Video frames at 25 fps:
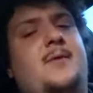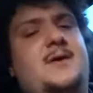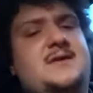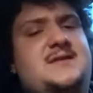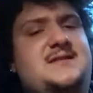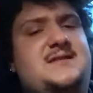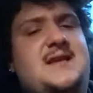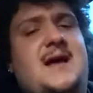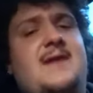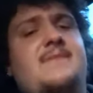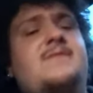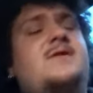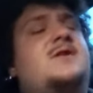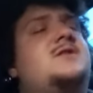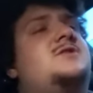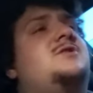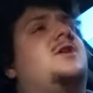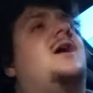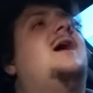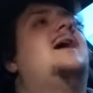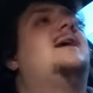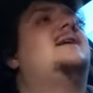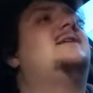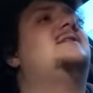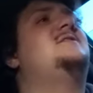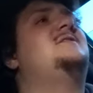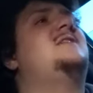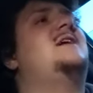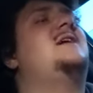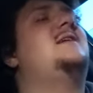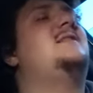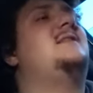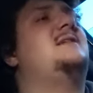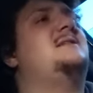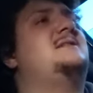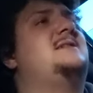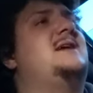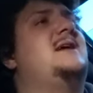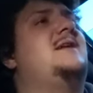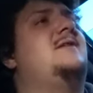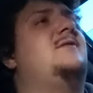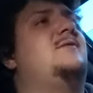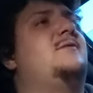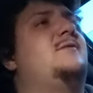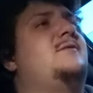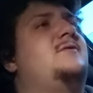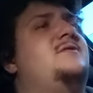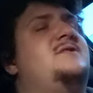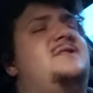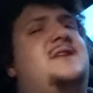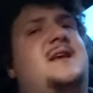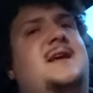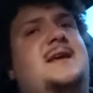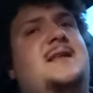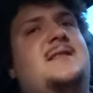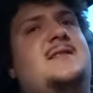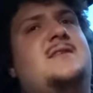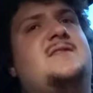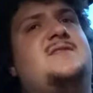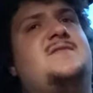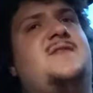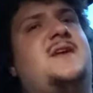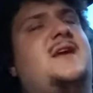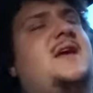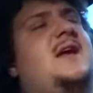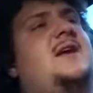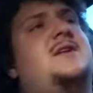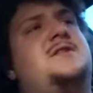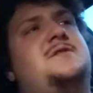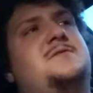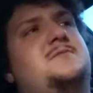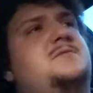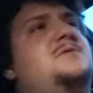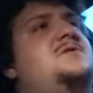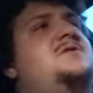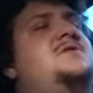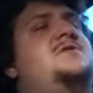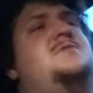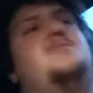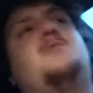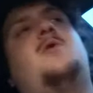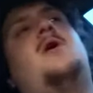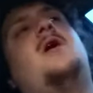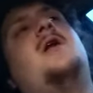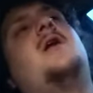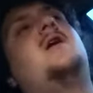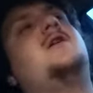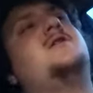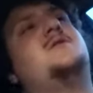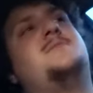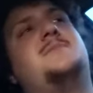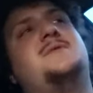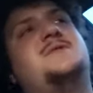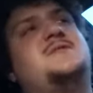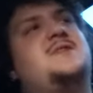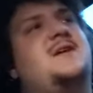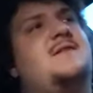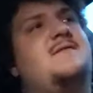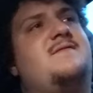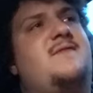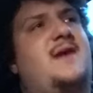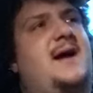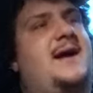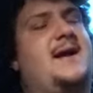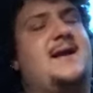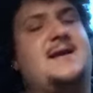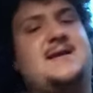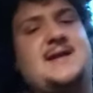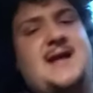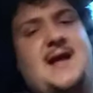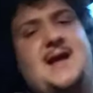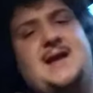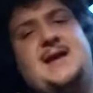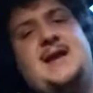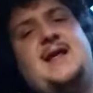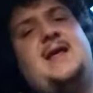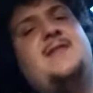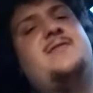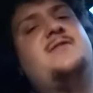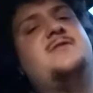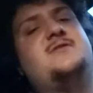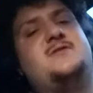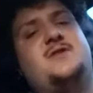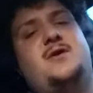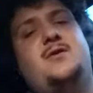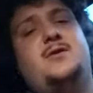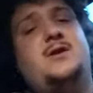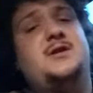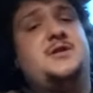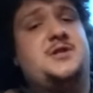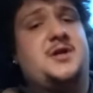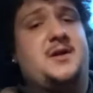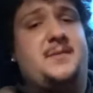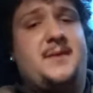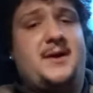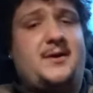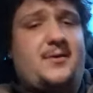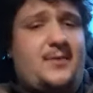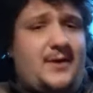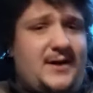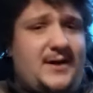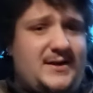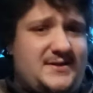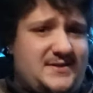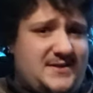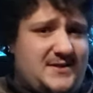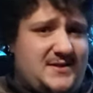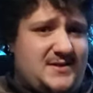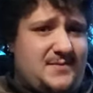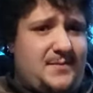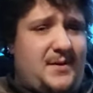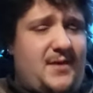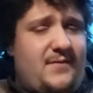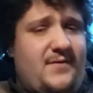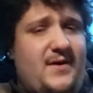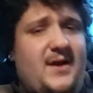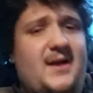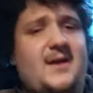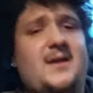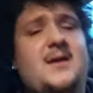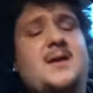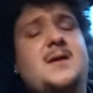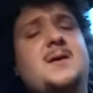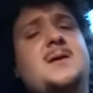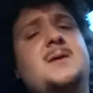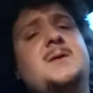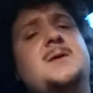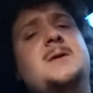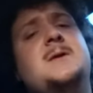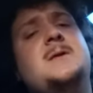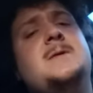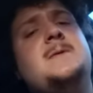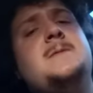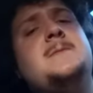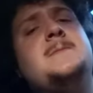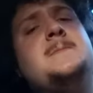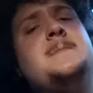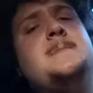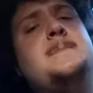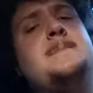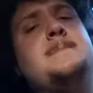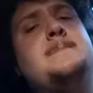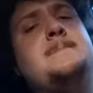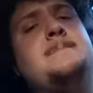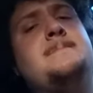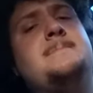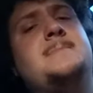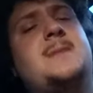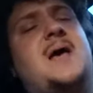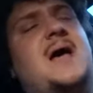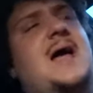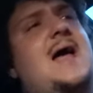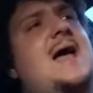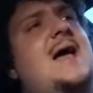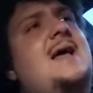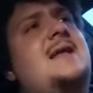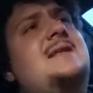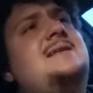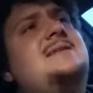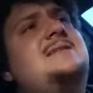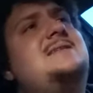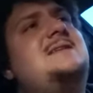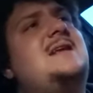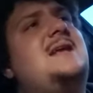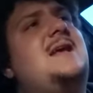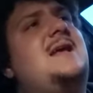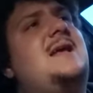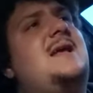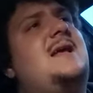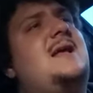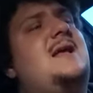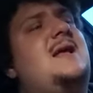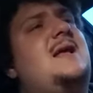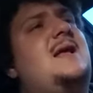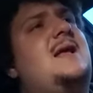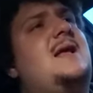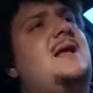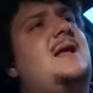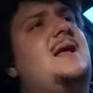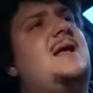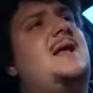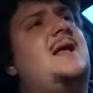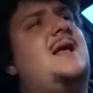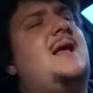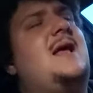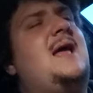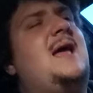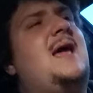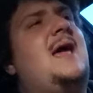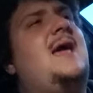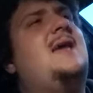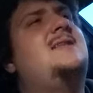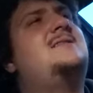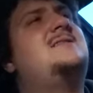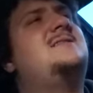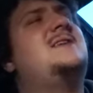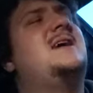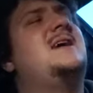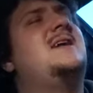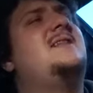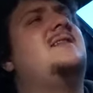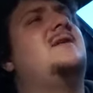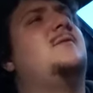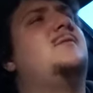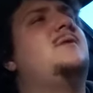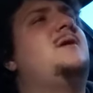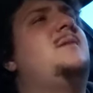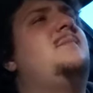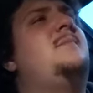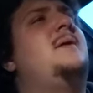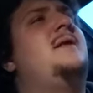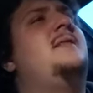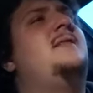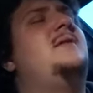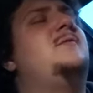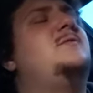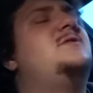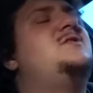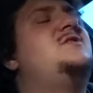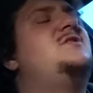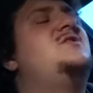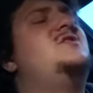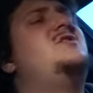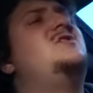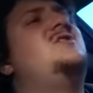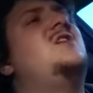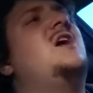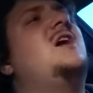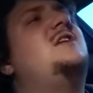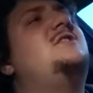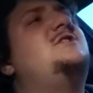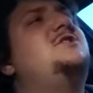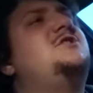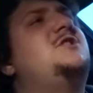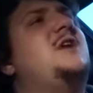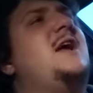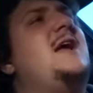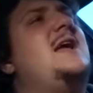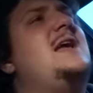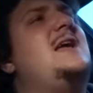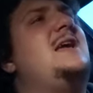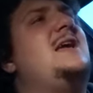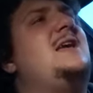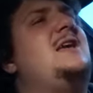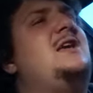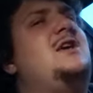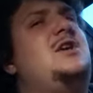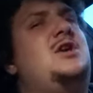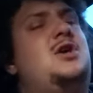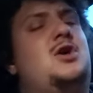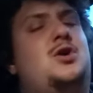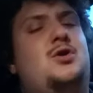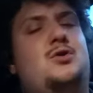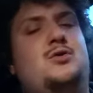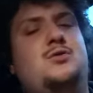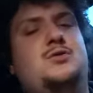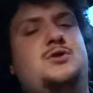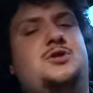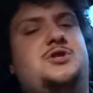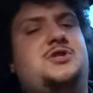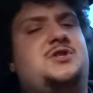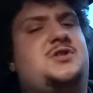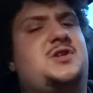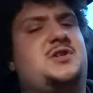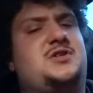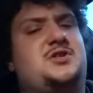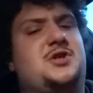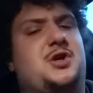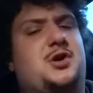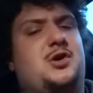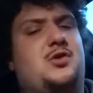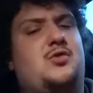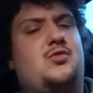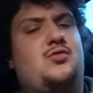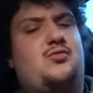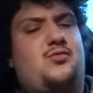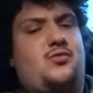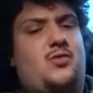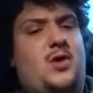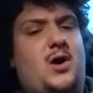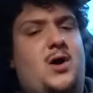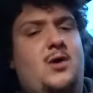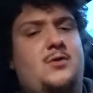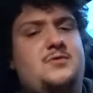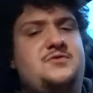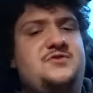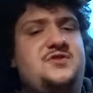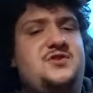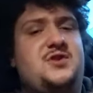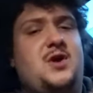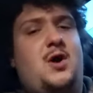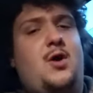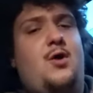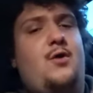was never trying to say that Ted Cruz taking this vacation was just 100% fine and dandy, and there's no legitimate criticism of it. And it's like, there was such a huge, such a gross